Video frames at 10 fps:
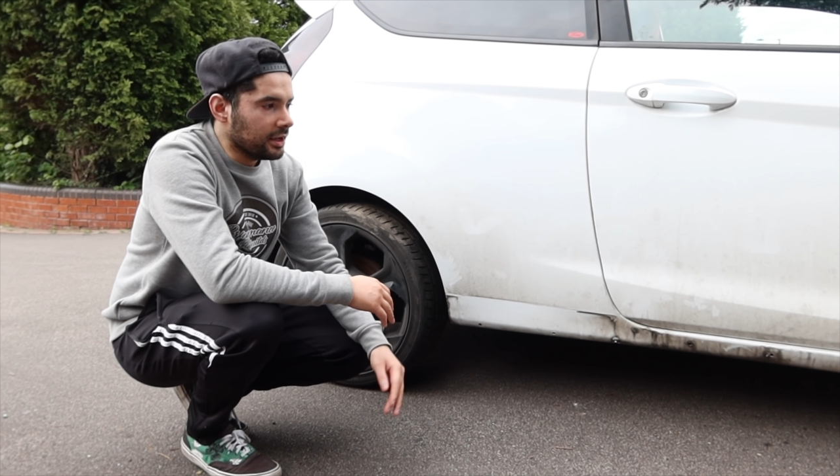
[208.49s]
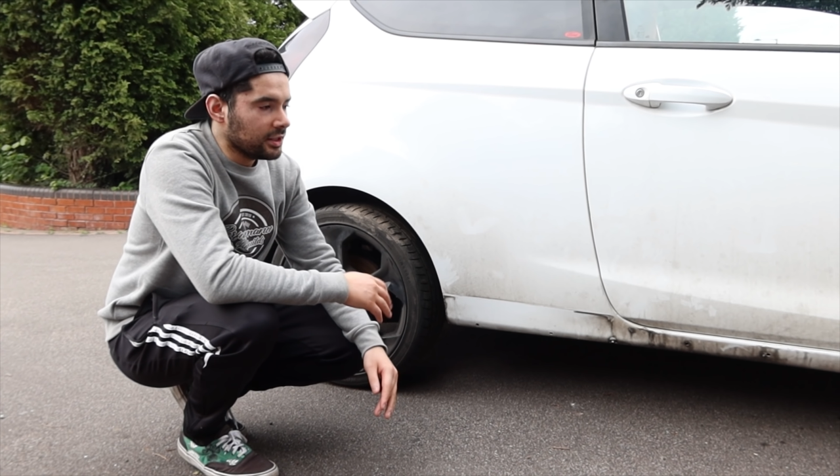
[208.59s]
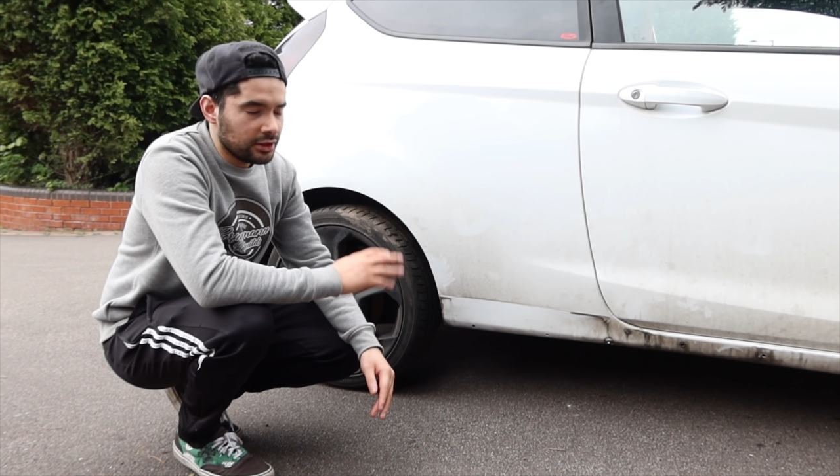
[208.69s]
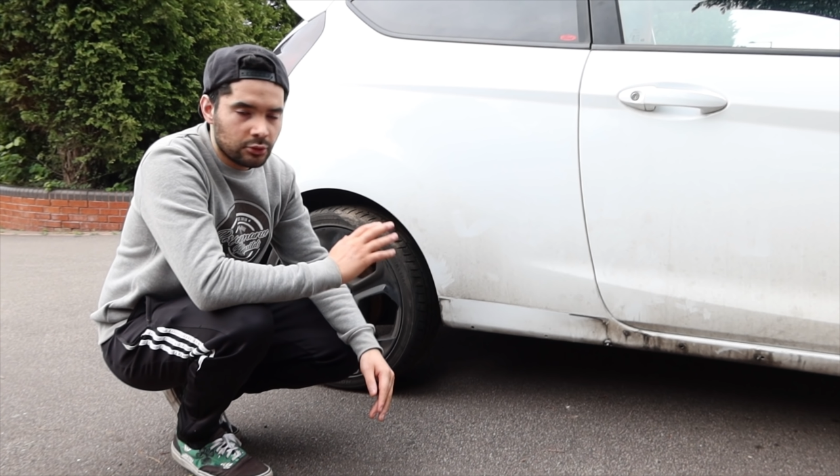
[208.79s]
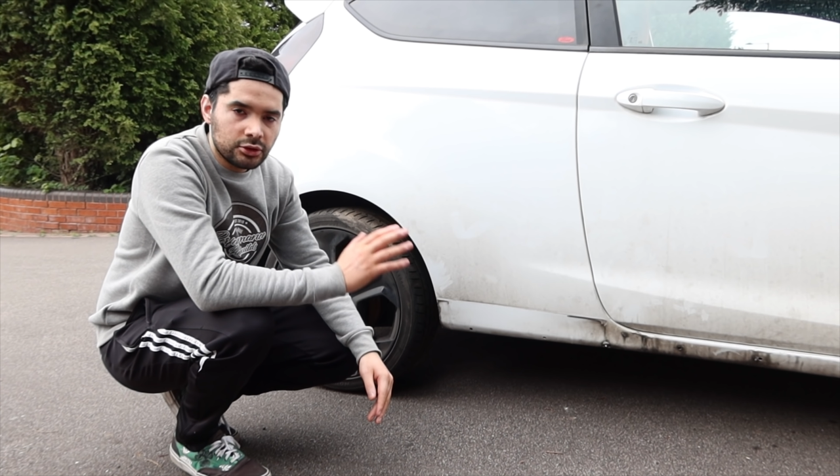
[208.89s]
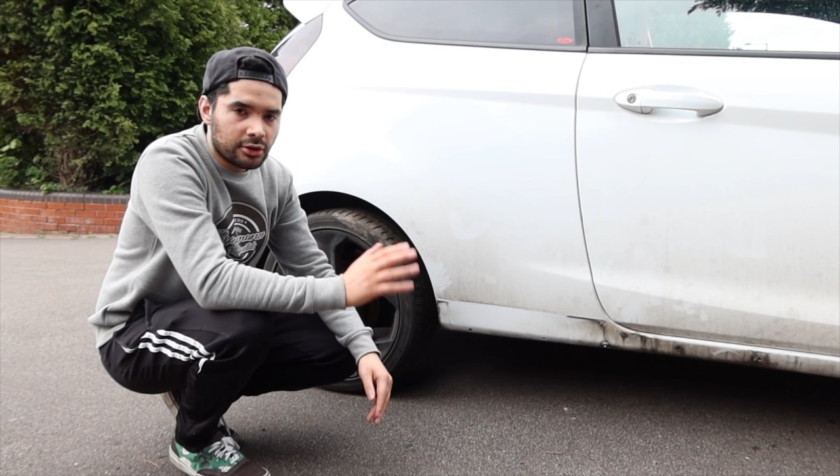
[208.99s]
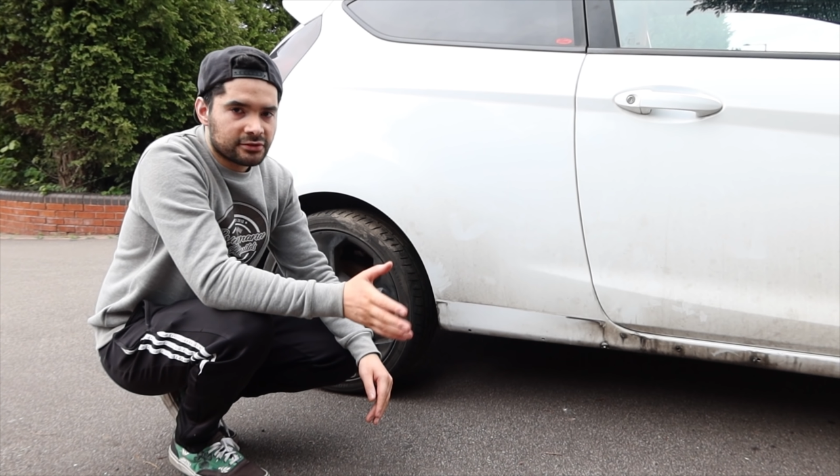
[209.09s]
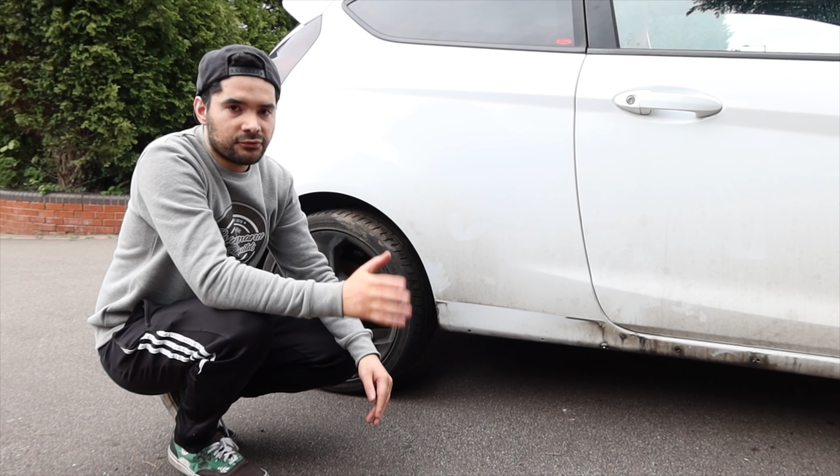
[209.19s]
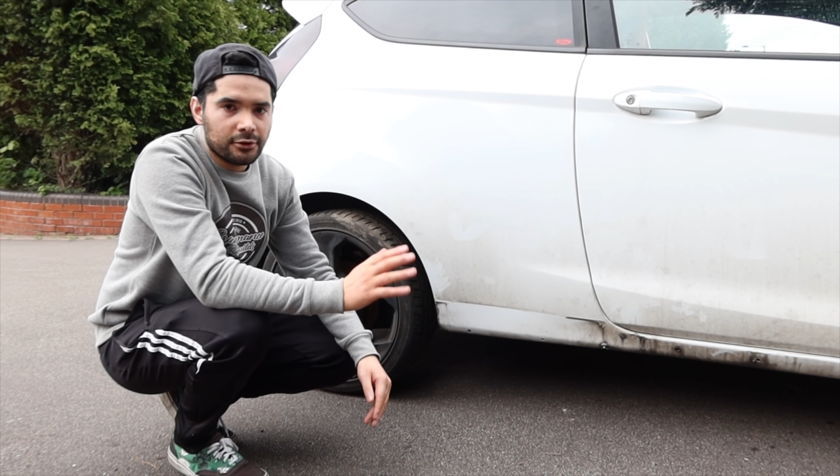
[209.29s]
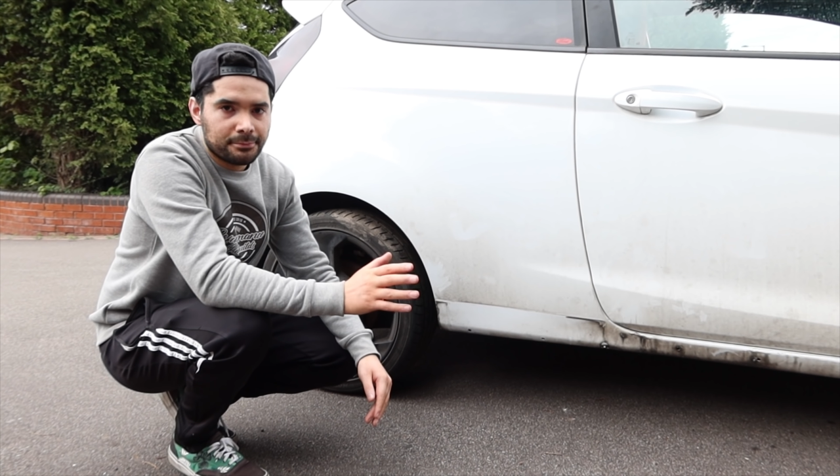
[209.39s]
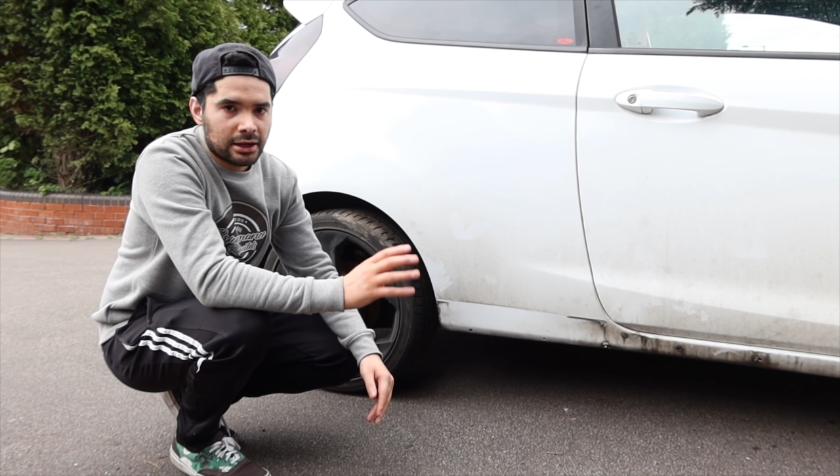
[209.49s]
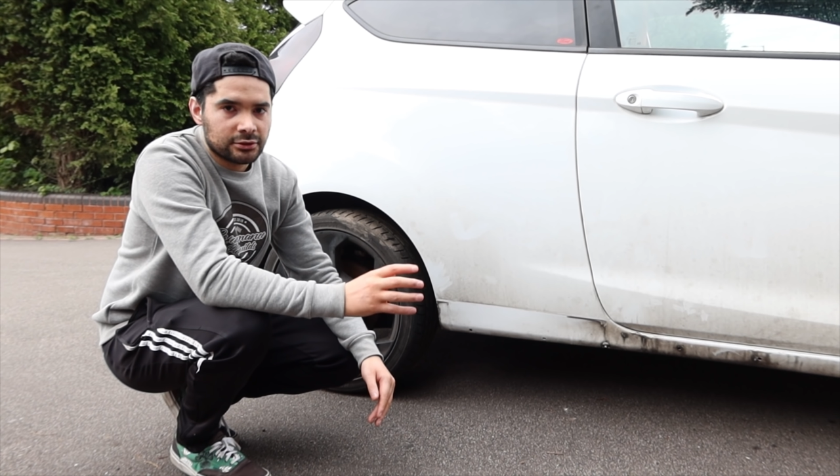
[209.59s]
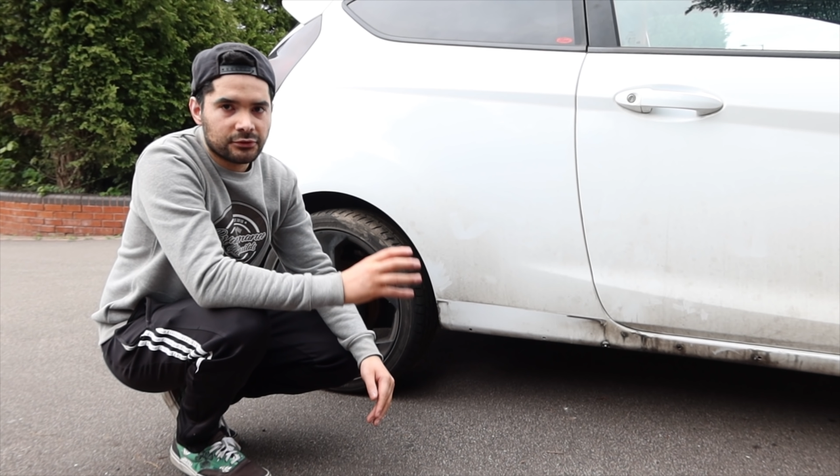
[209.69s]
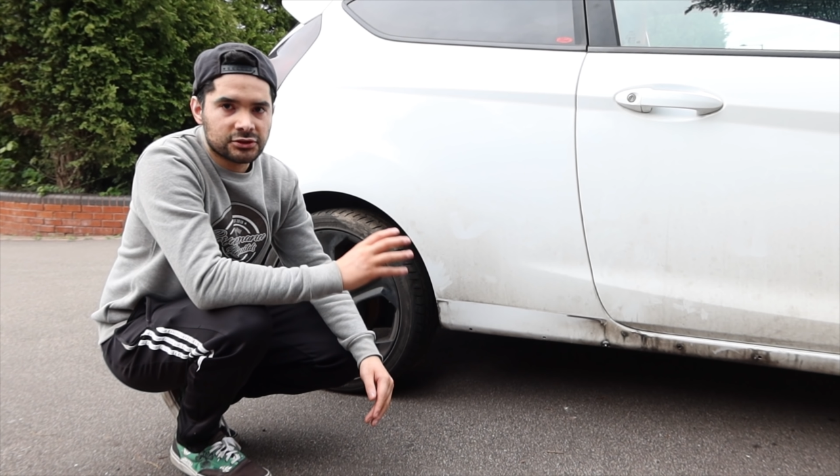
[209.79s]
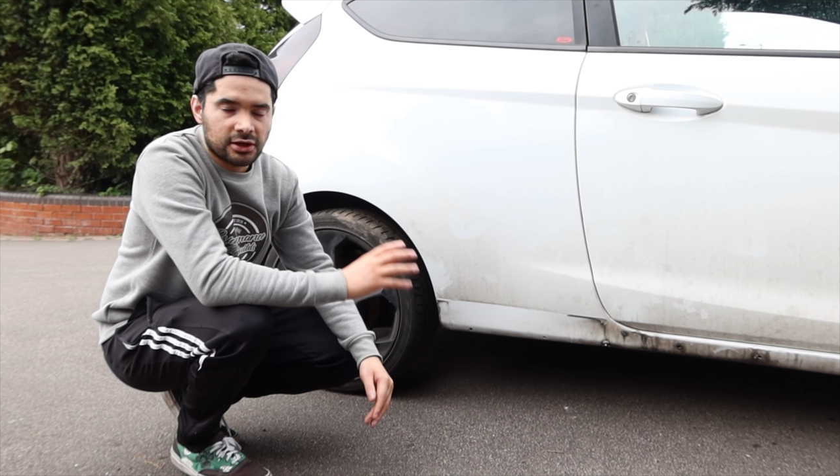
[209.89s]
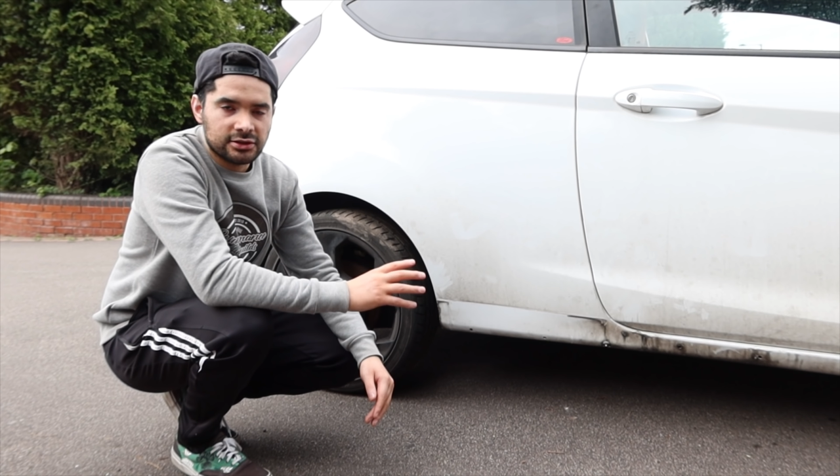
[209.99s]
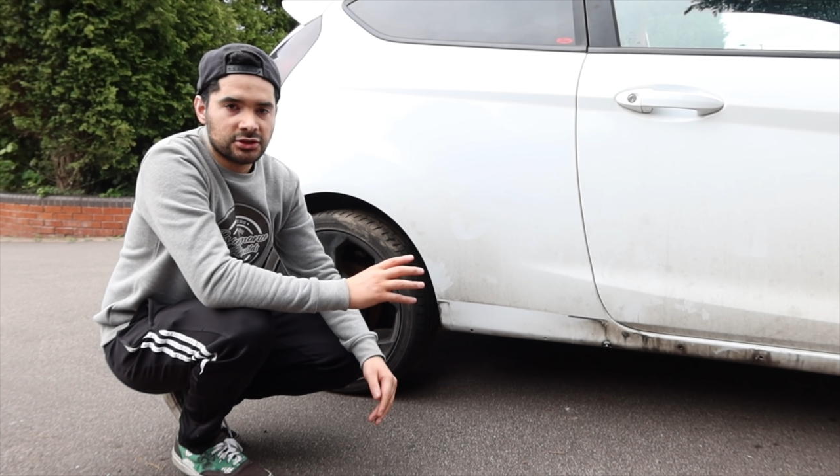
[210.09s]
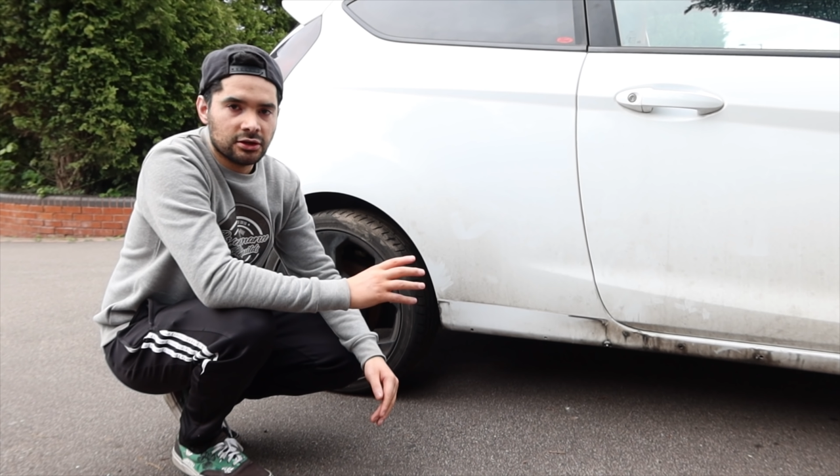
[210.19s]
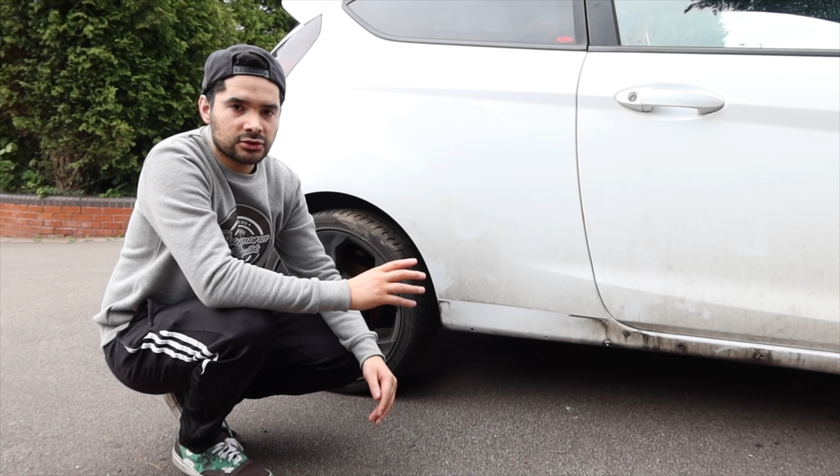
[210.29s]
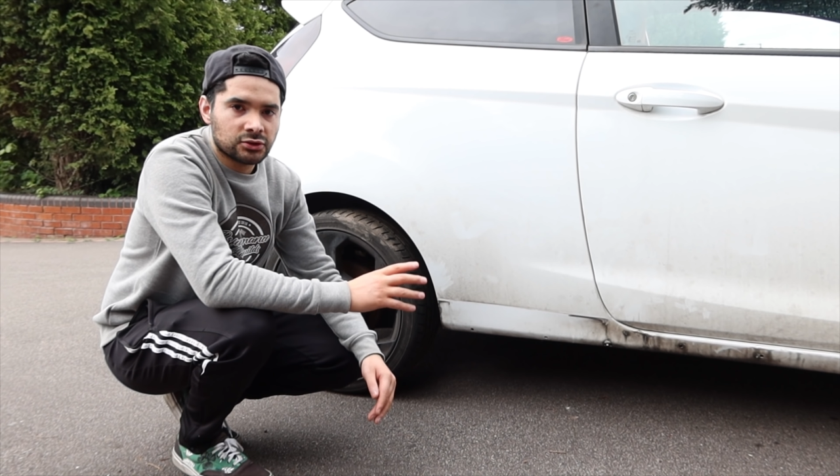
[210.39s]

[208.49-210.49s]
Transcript: It only cost £40 for a side skirt,